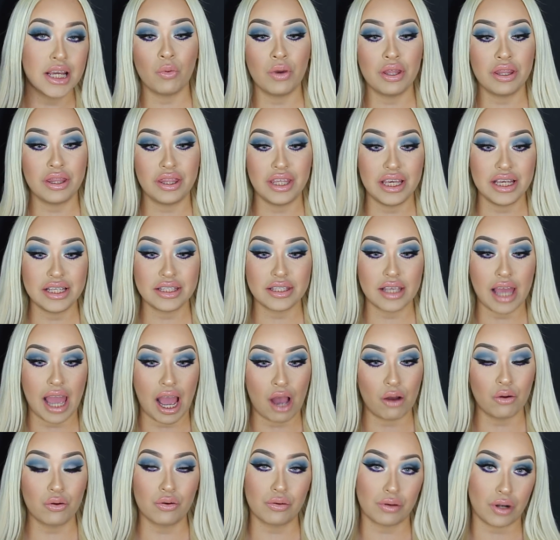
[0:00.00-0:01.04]
When these
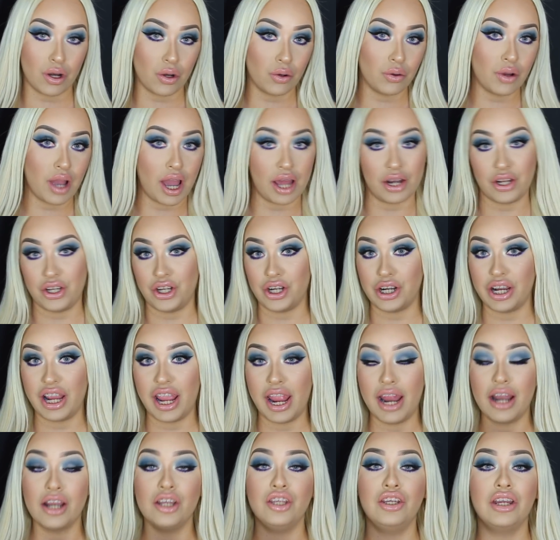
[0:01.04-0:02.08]
outgrow out of your
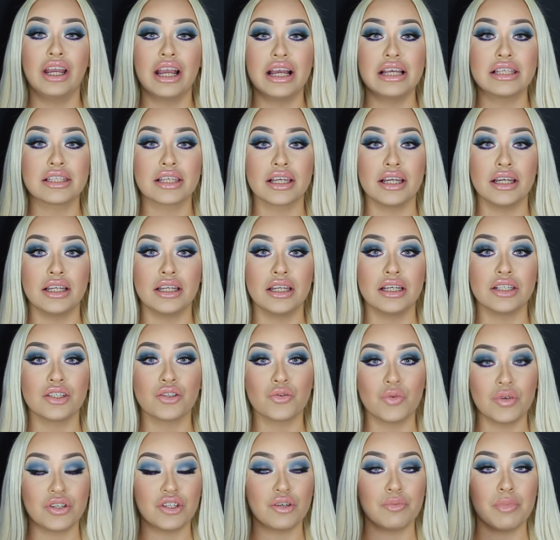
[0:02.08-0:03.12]
hair, you guys can
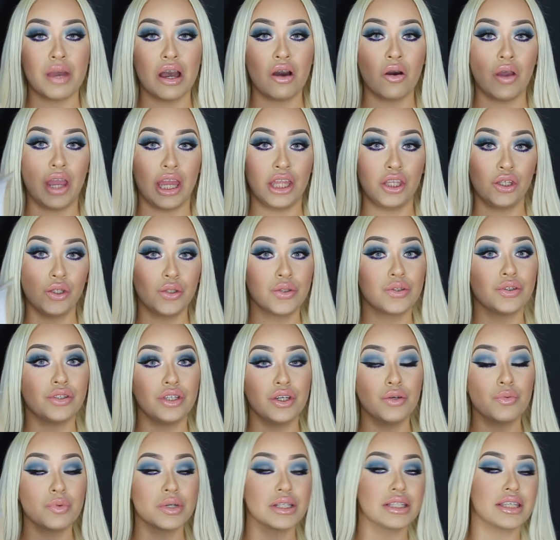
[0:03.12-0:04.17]
switch them out and use
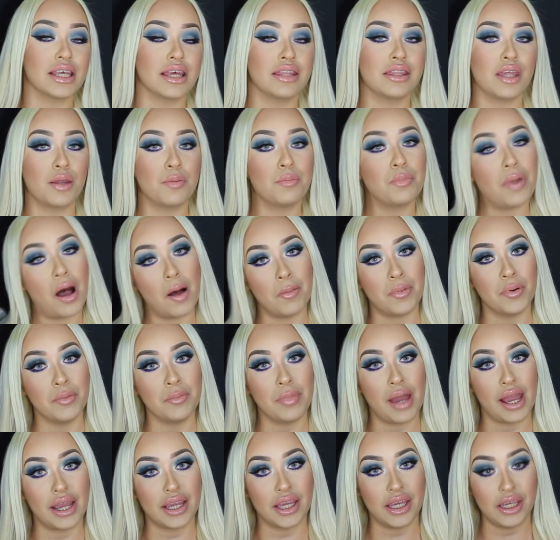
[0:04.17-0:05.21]
new ones and then pop them
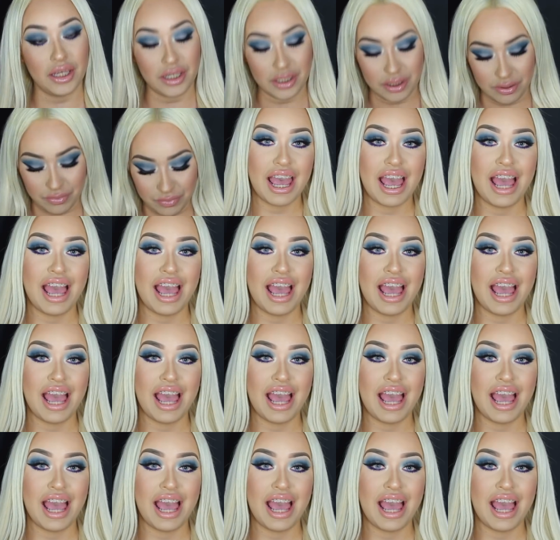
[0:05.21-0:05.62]
back in.